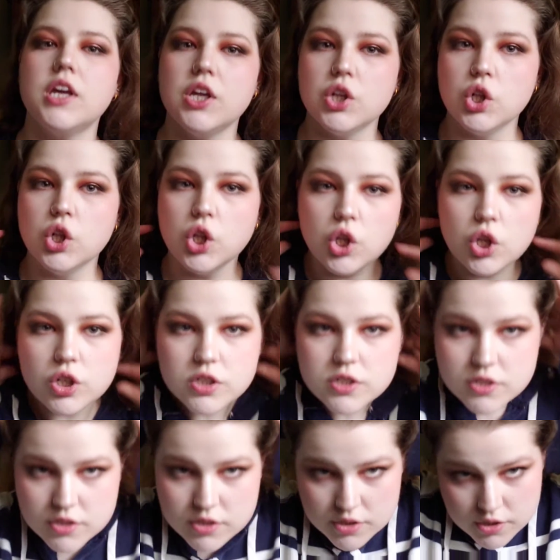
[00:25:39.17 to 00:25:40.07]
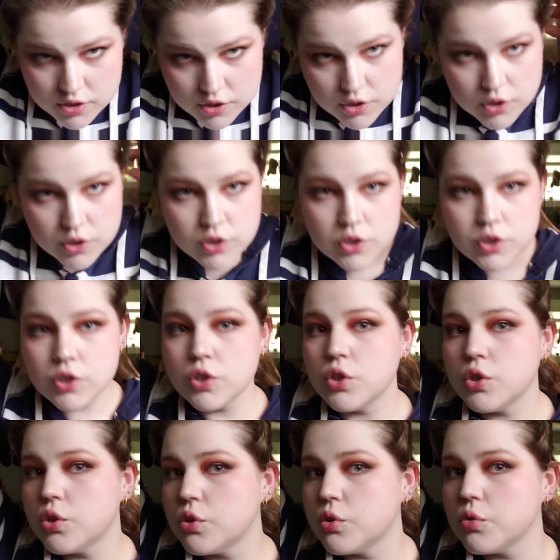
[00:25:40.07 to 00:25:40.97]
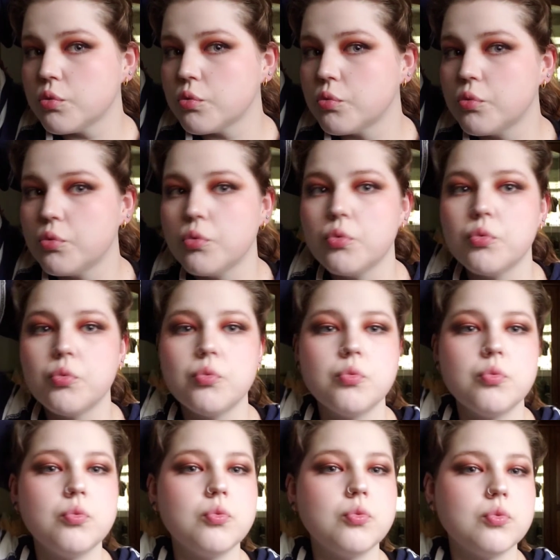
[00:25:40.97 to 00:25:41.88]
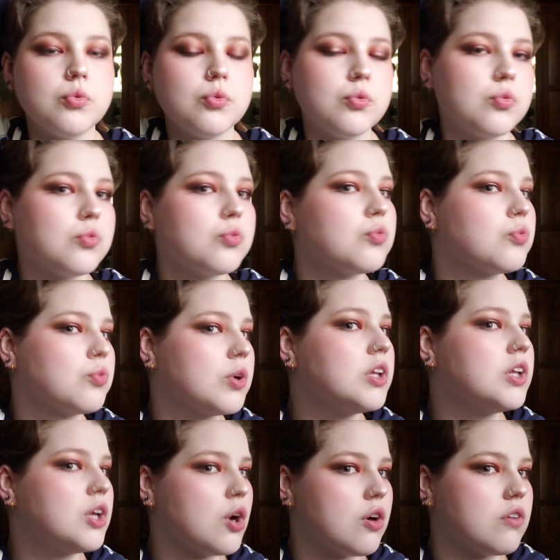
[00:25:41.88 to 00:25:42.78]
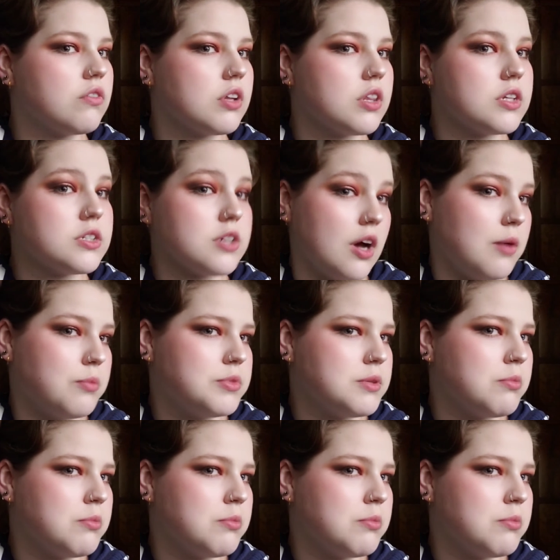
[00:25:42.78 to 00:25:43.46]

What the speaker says: It looks really over the top